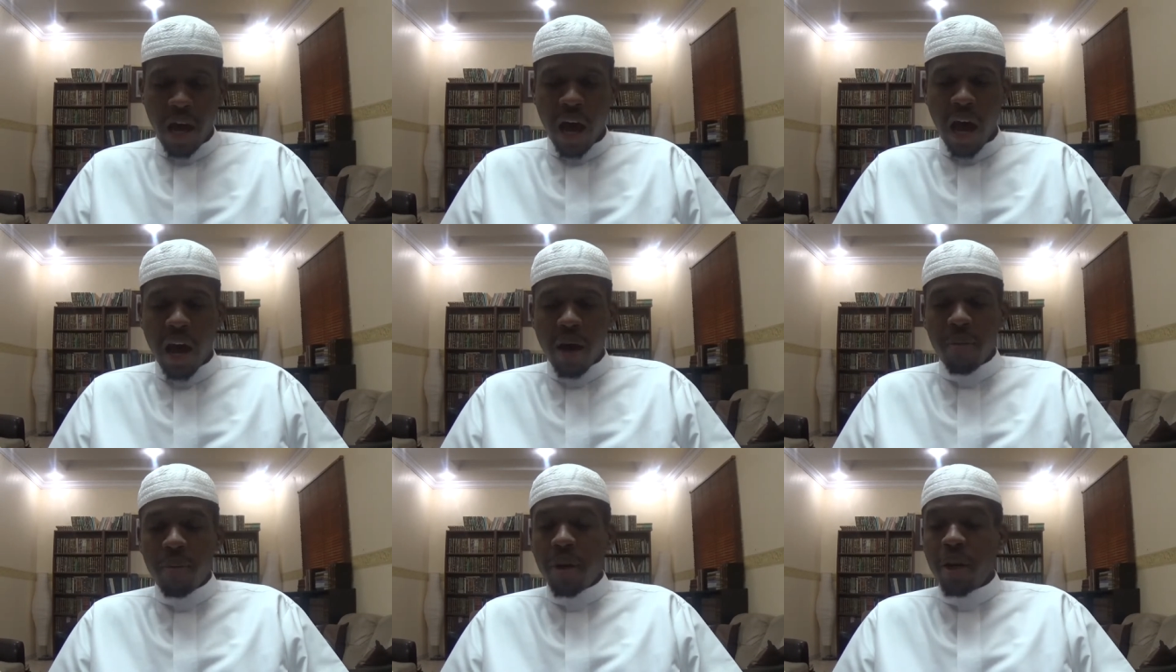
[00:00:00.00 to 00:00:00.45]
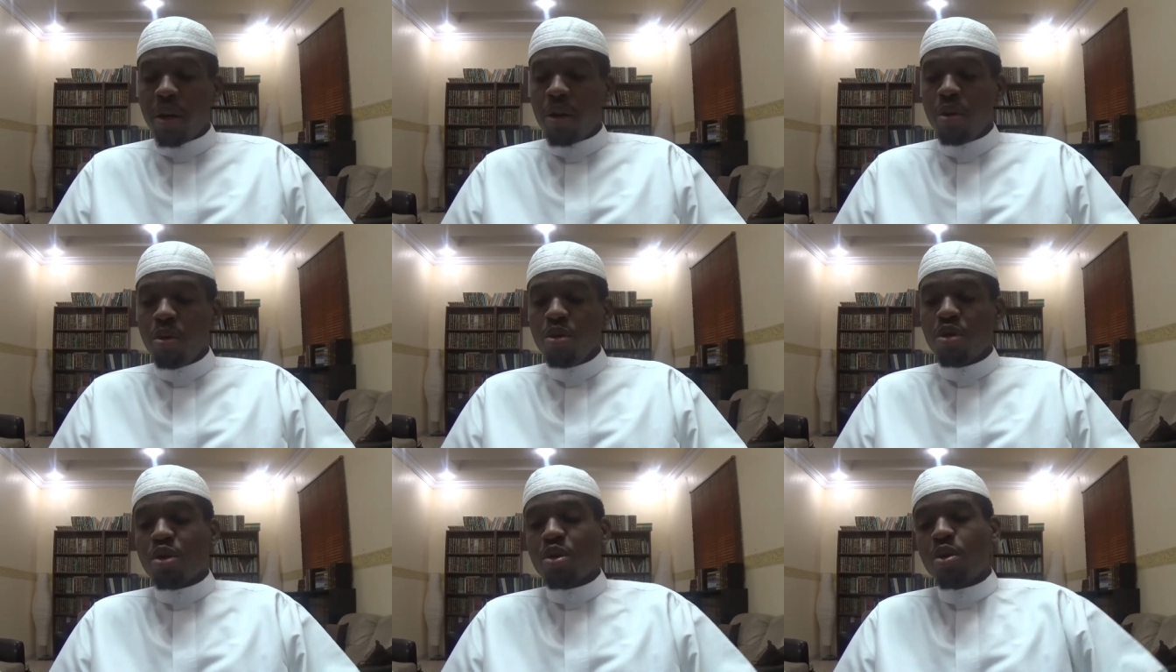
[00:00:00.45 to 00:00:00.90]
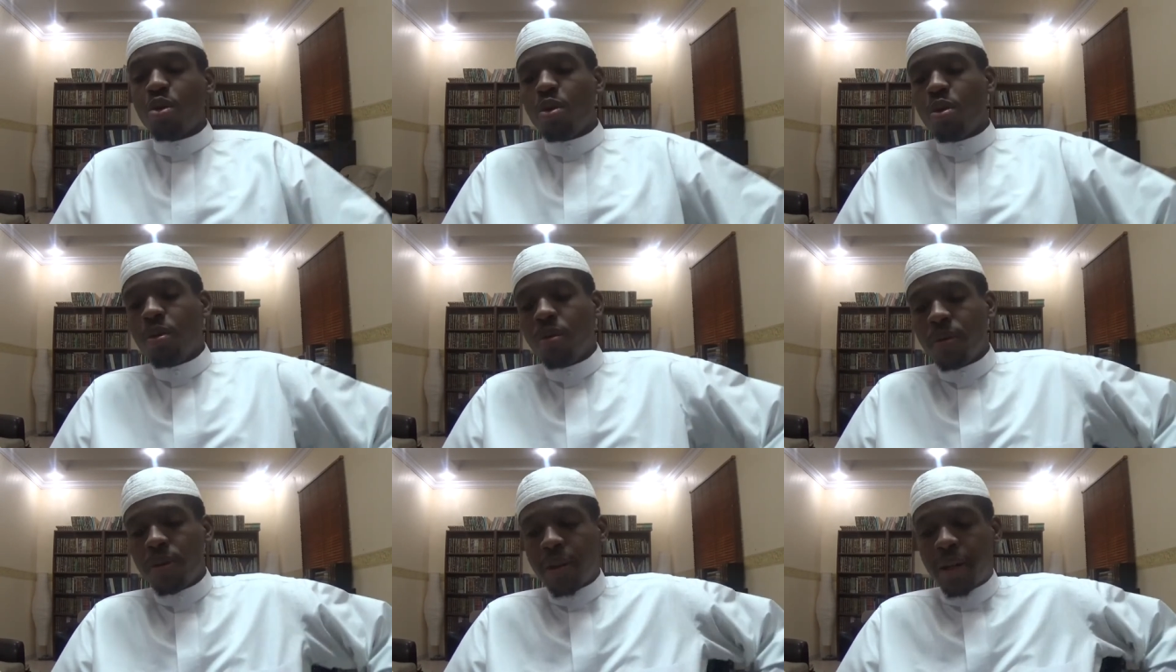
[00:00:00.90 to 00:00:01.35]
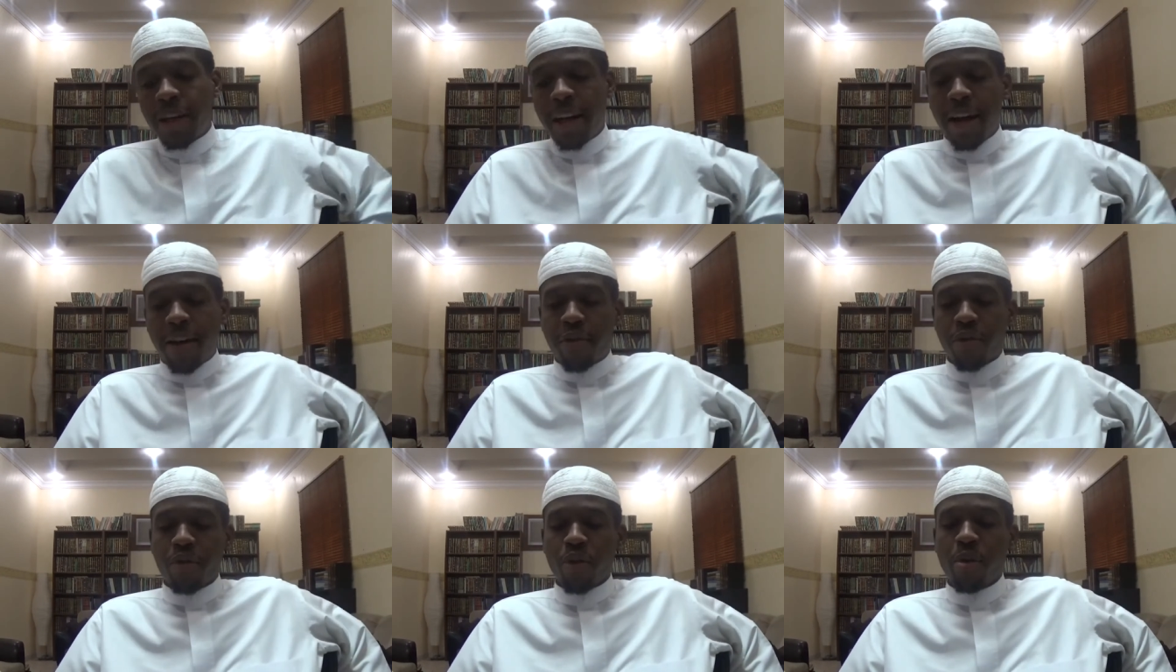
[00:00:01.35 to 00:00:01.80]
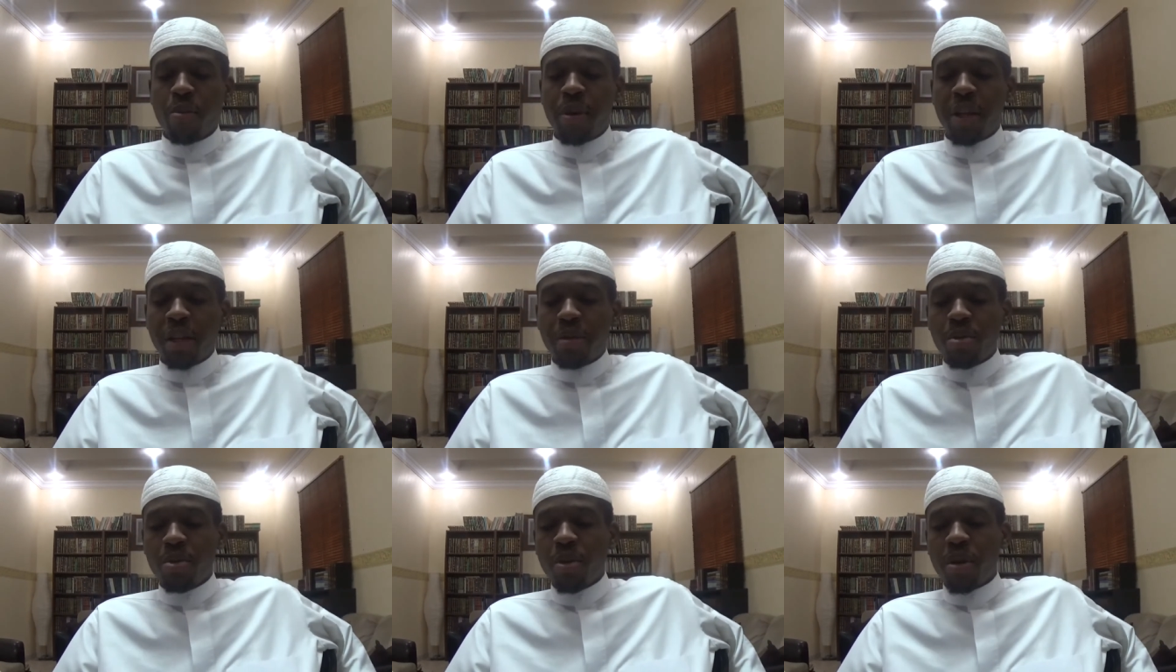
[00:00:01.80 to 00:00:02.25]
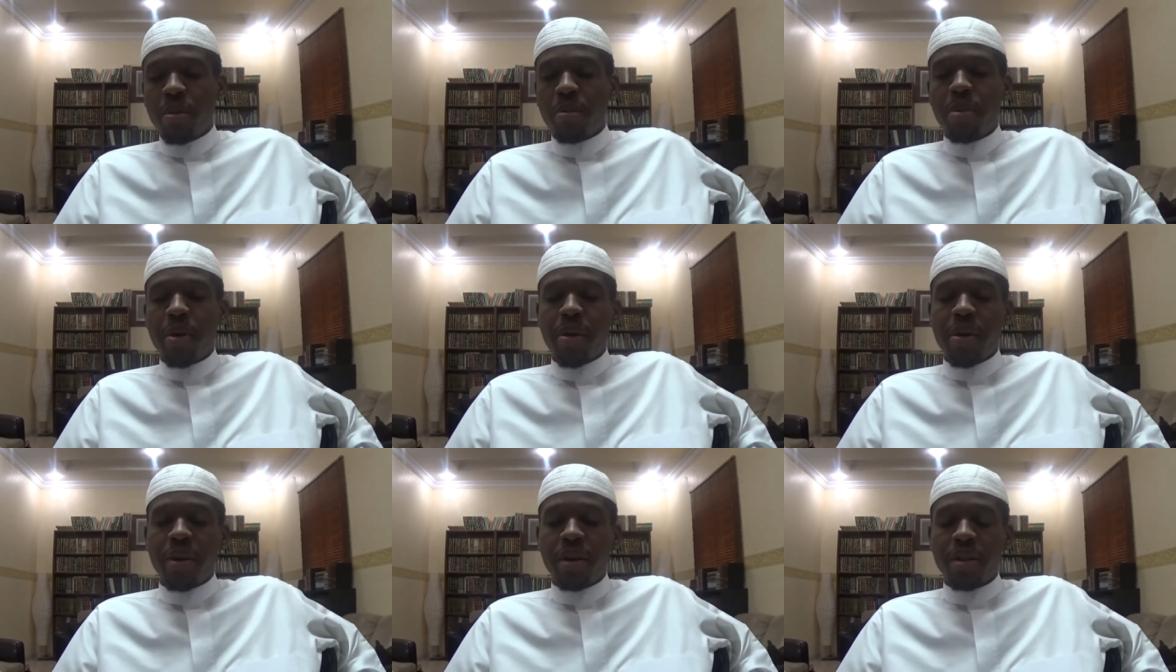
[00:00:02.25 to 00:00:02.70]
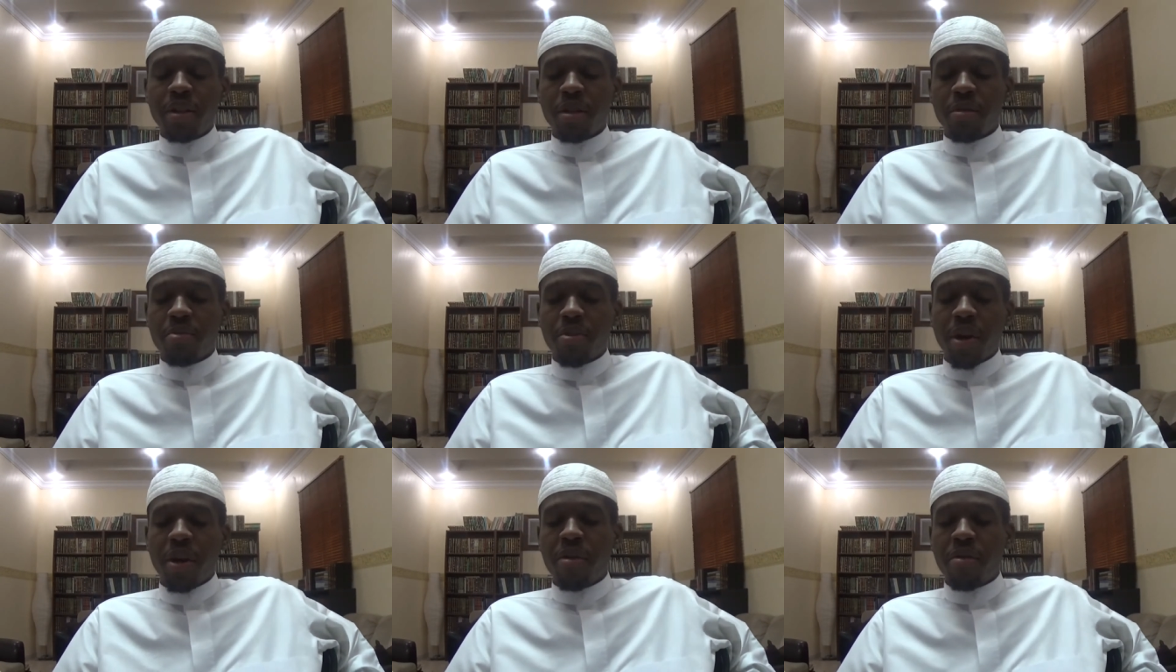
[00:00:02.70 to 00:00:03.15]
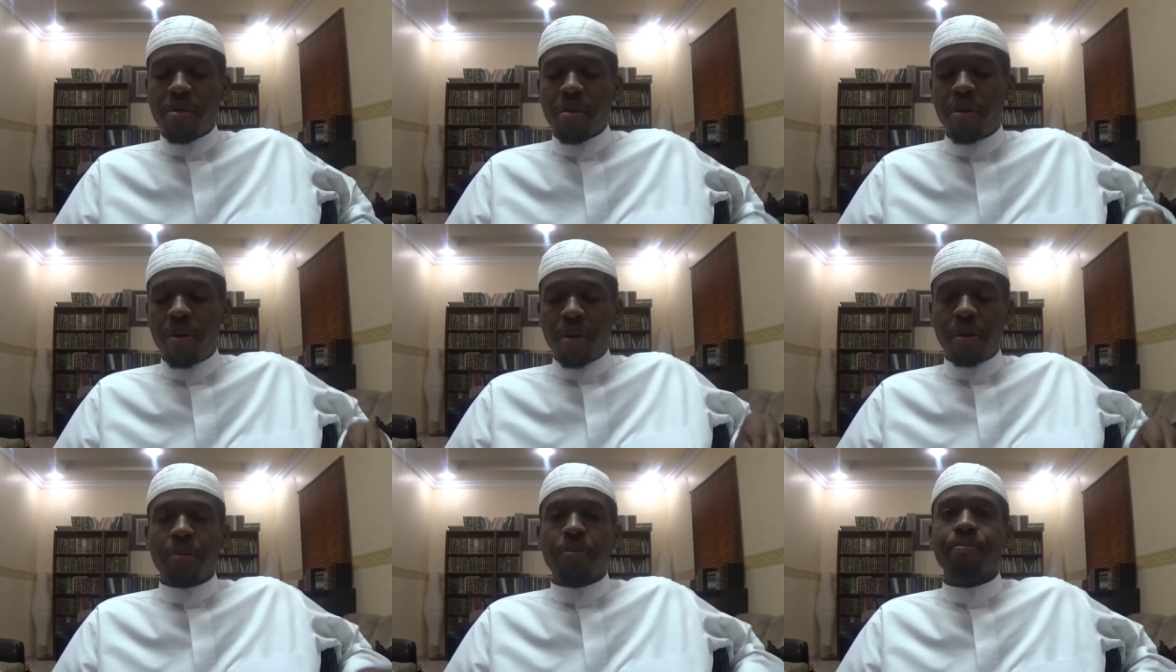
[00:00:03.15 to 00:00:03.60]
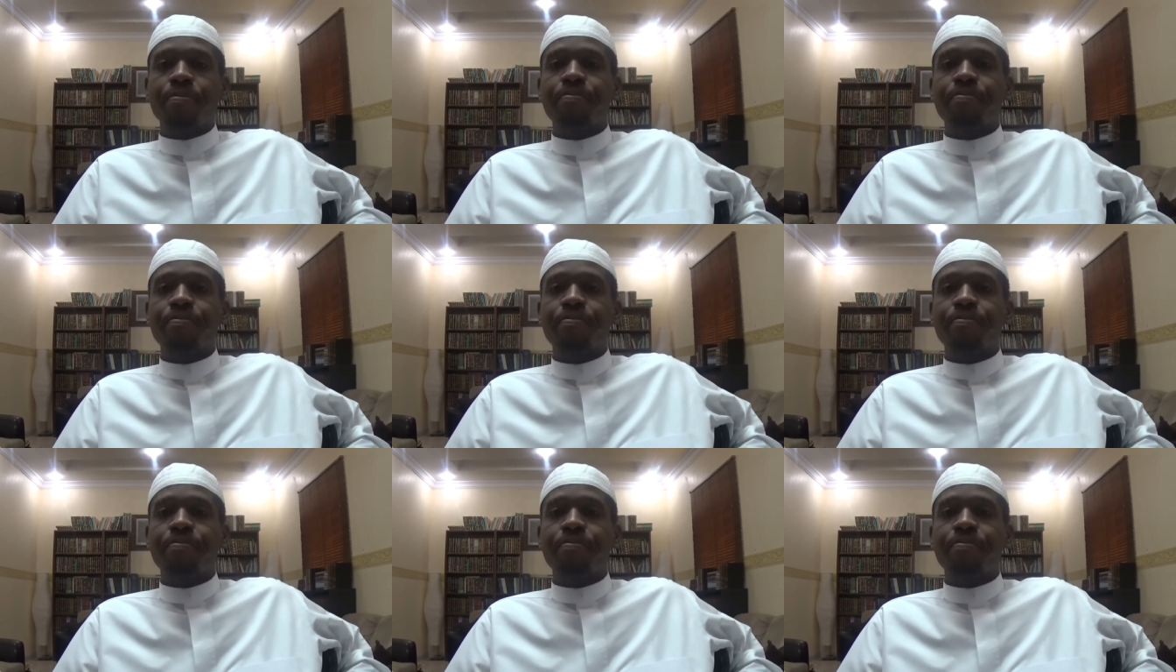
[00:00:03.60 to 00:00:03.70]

I am at a new school and have three minutes between periods to pray dhuhr.